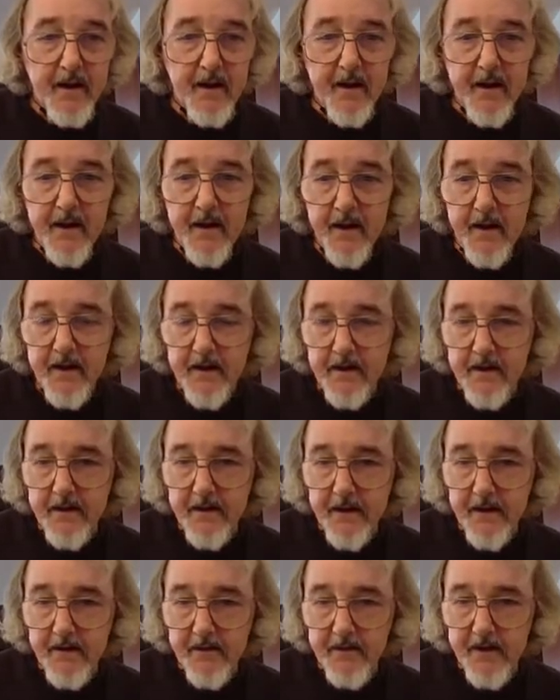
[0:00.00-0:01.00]

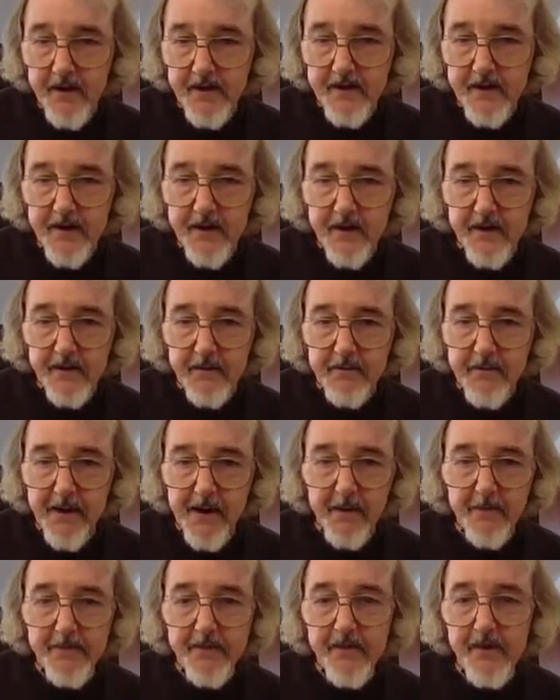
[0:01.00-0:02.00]
And uh, I've got that on the
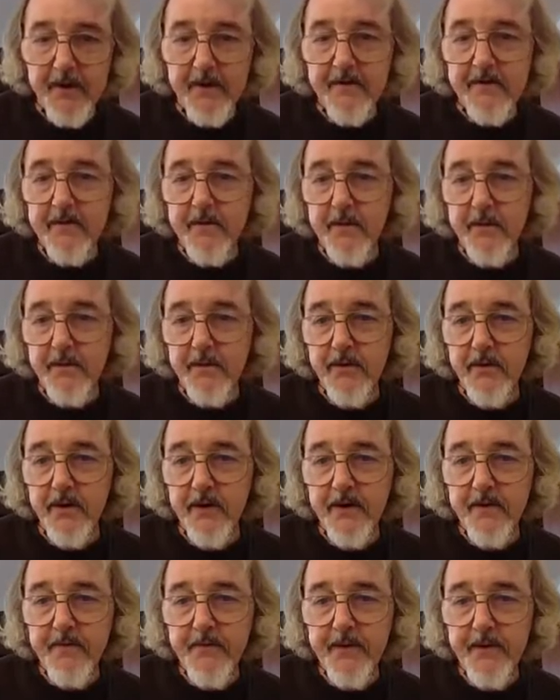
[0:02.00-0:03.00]
map so I can see where I'm
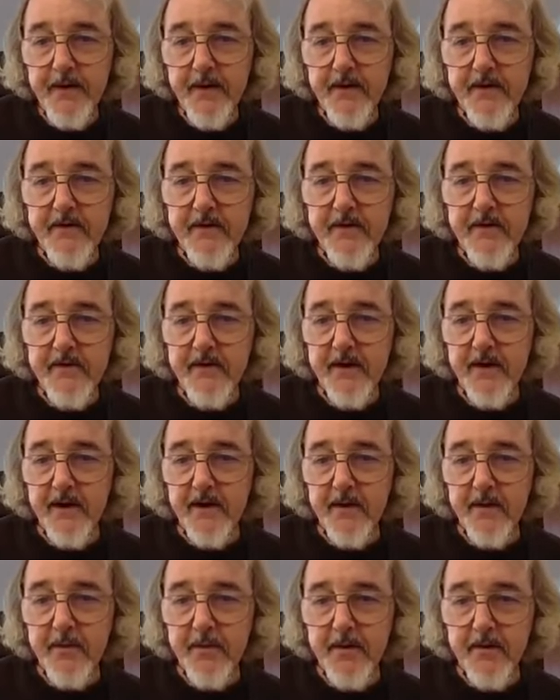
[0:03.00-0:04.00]
going. You can see it's
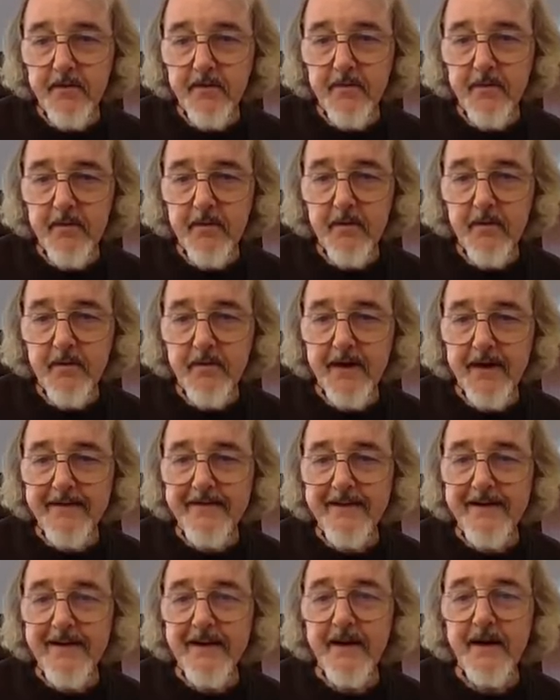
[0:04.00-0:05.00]
getting a little bit
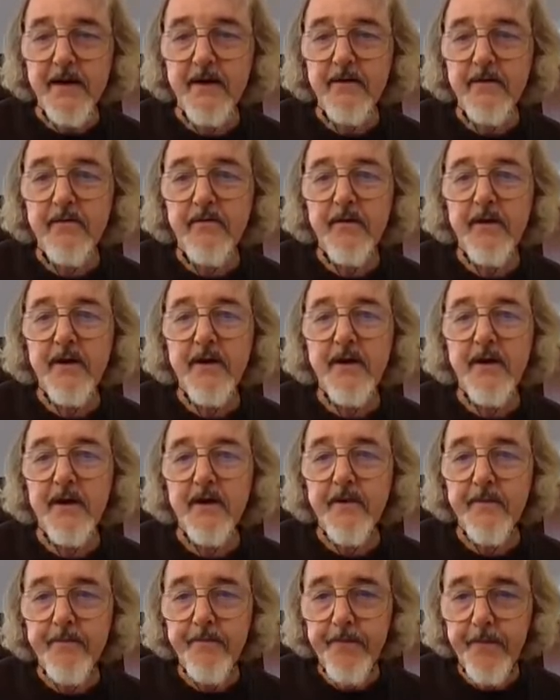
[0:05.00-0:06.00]
dusky out right
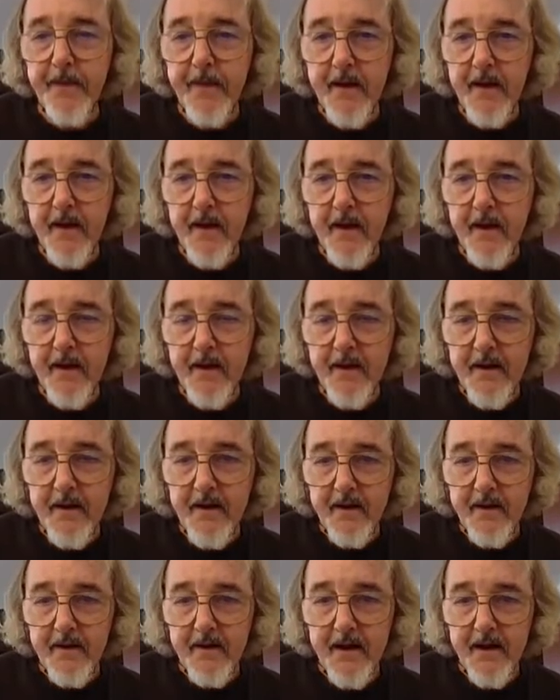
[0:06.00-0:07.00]
now.
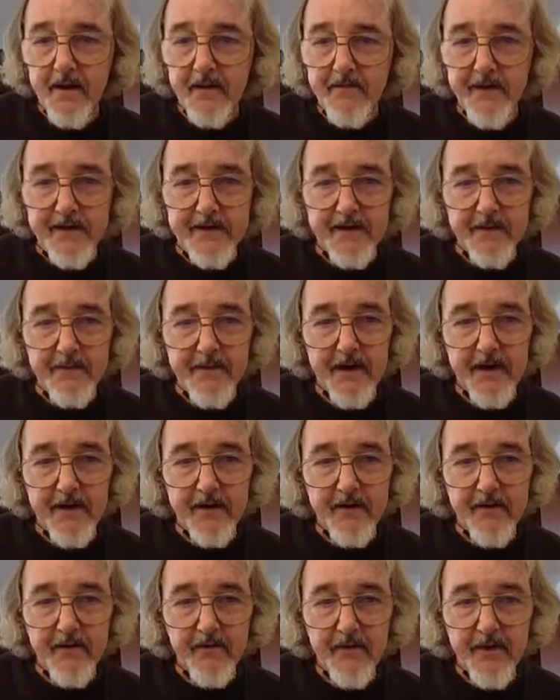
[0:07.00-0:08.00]
And in fact, I'm
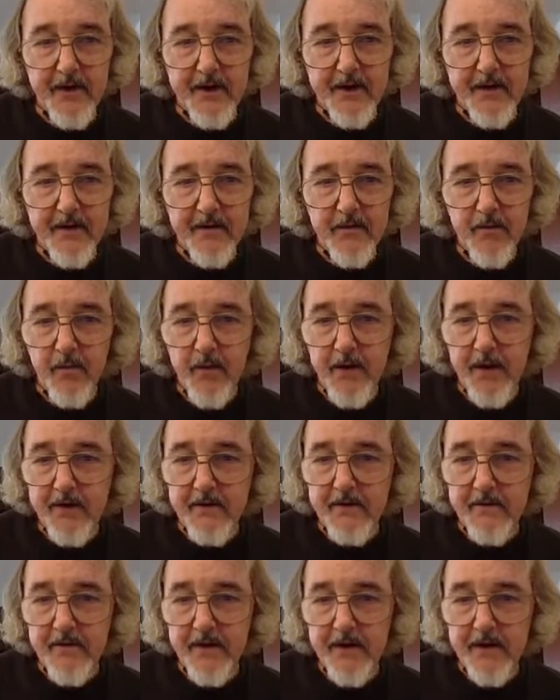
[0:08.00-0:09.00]
heading right
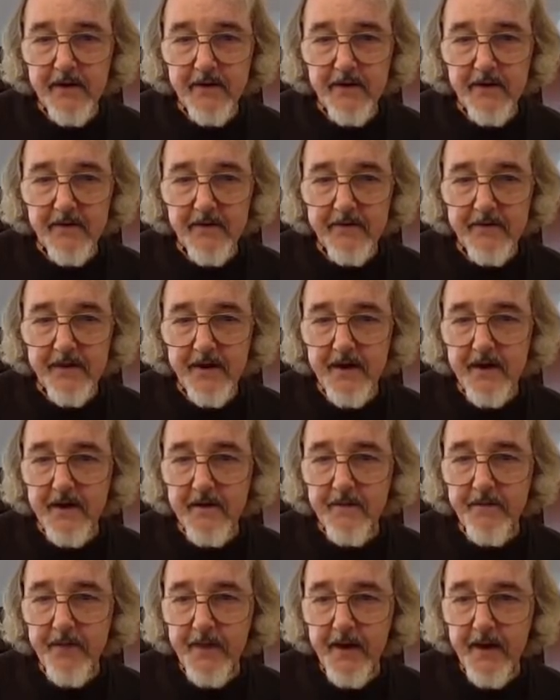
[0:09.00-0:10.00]
west, right into the
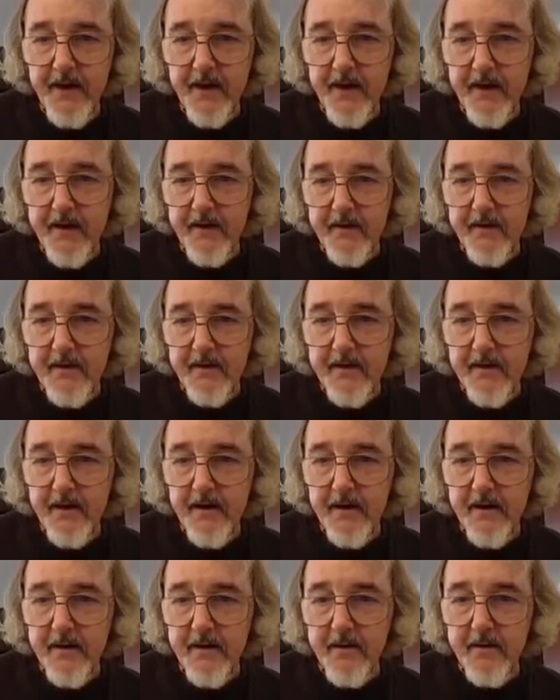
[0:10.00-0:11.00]
sun.
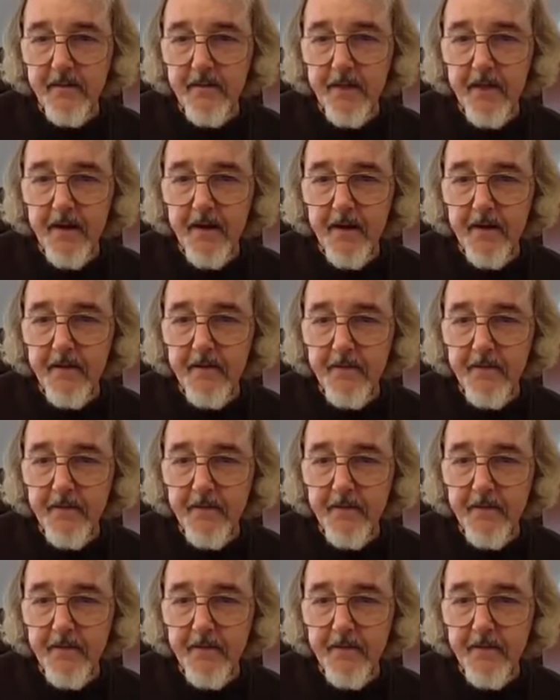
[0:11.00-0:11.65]
Um,